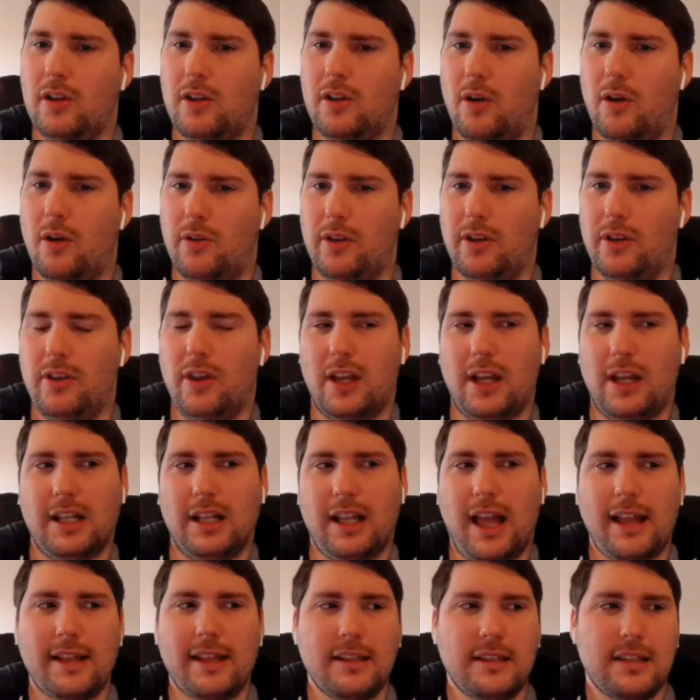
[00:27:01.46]
you know the the
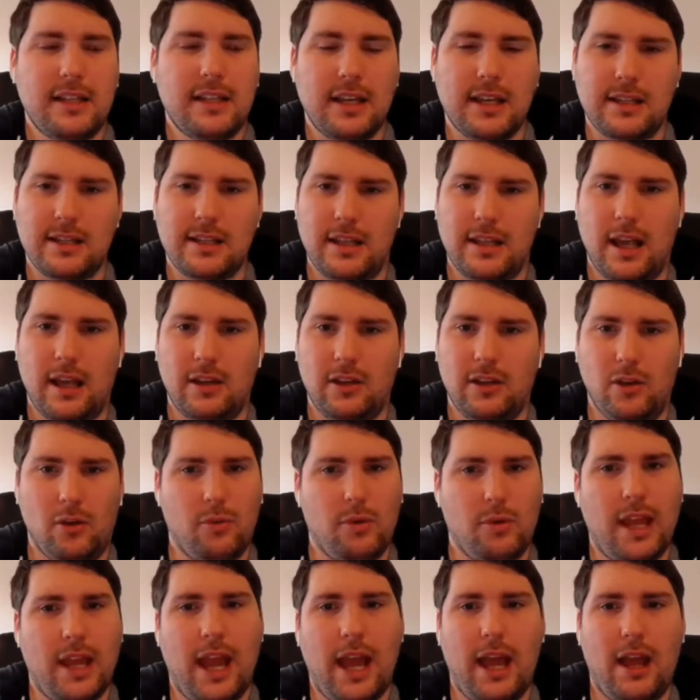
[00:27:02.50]
glances that
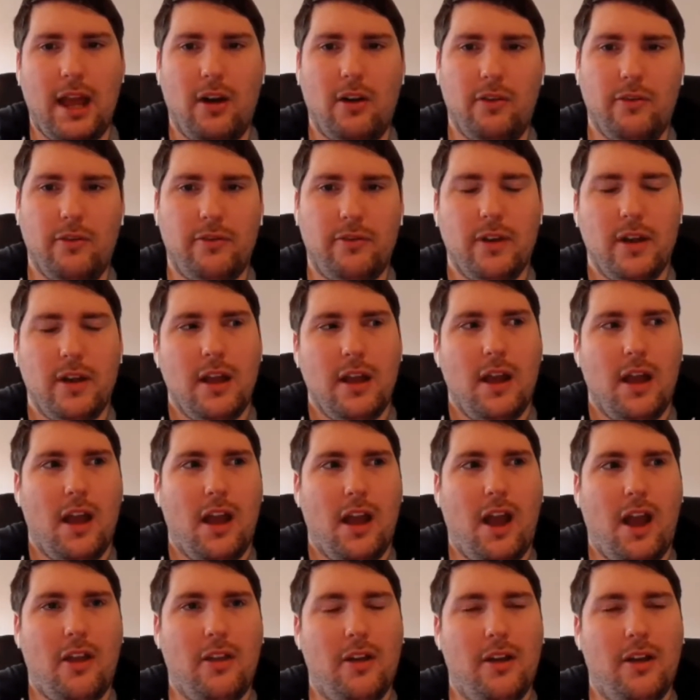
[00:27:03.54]
you get of
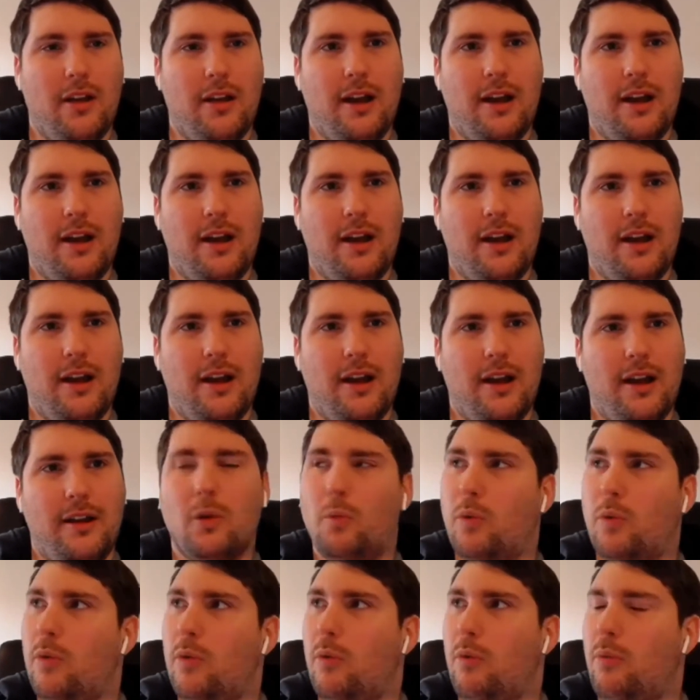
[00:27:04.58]
uh,
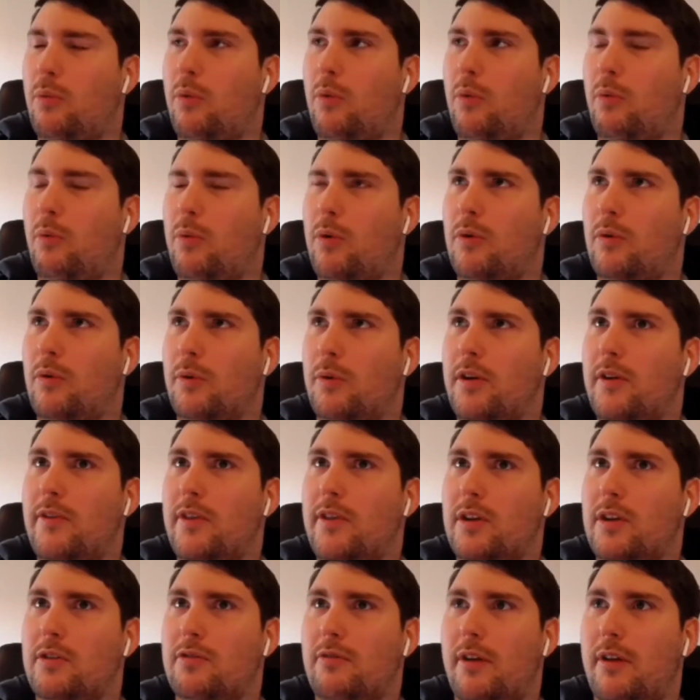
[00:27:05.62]
w- w- one of
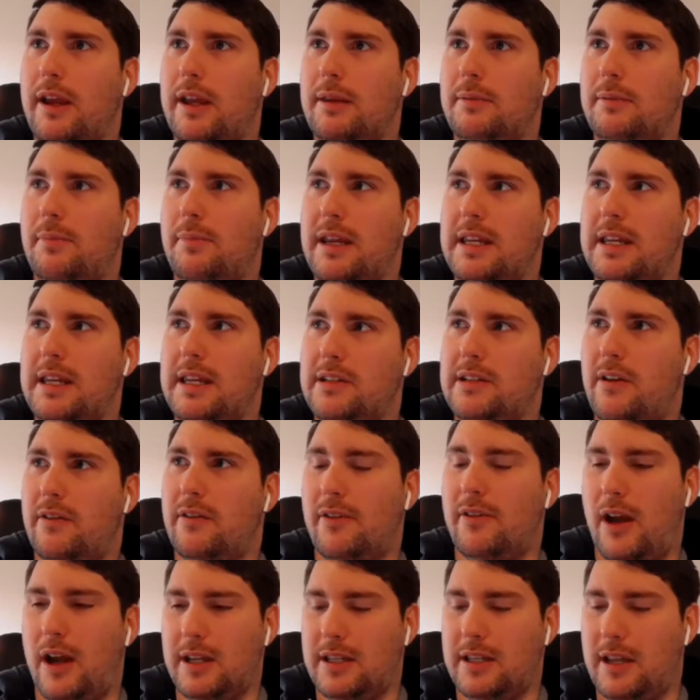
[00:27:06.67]
the great pieces of
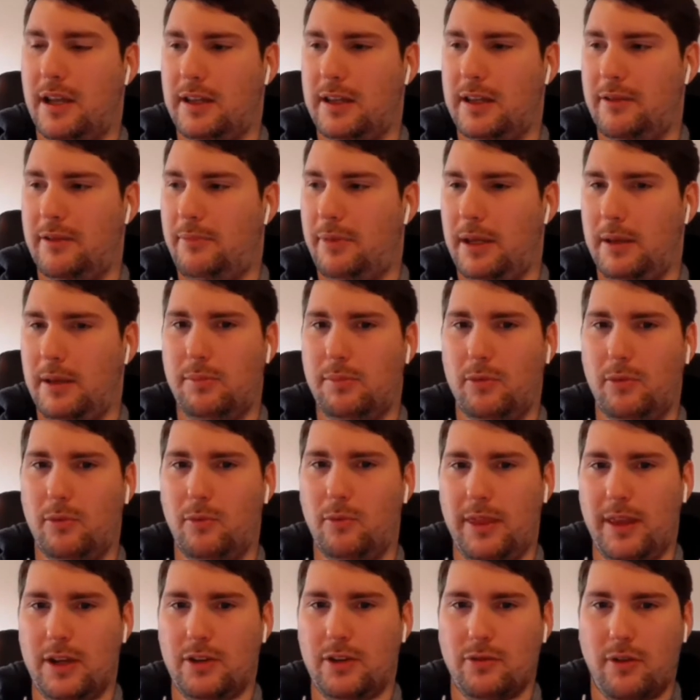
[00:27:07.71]
advice I give people
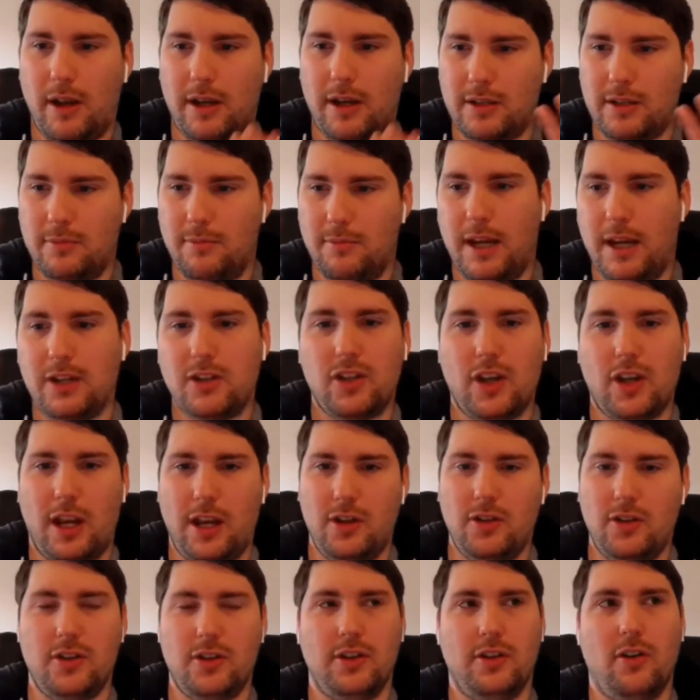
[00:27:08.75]
when they're trying to make
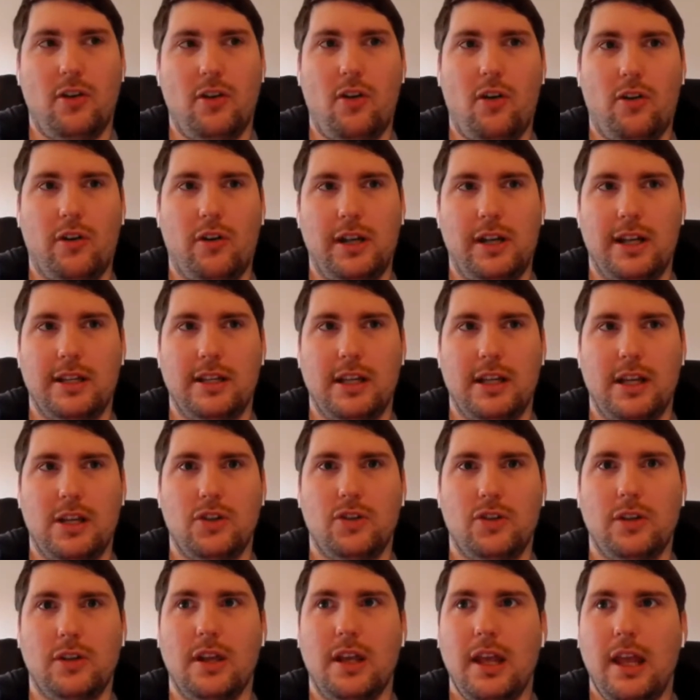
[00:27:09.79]
change in an
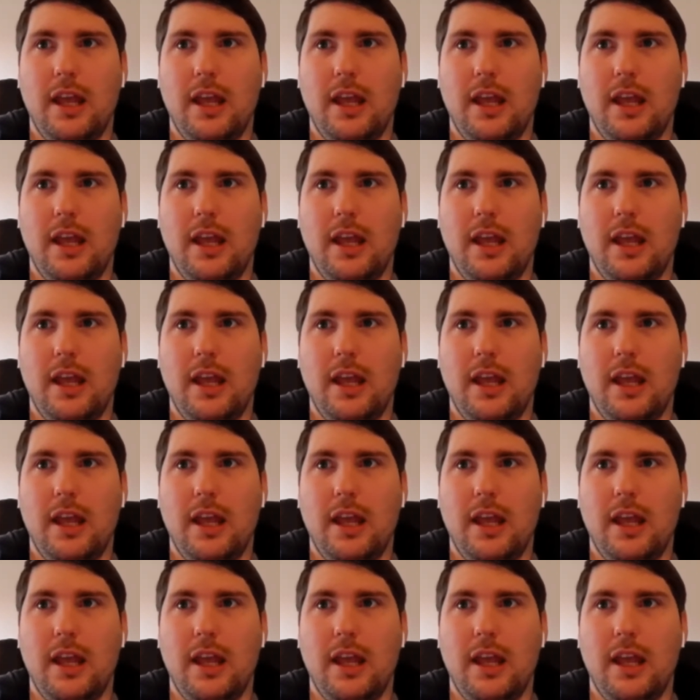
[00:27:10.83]
organization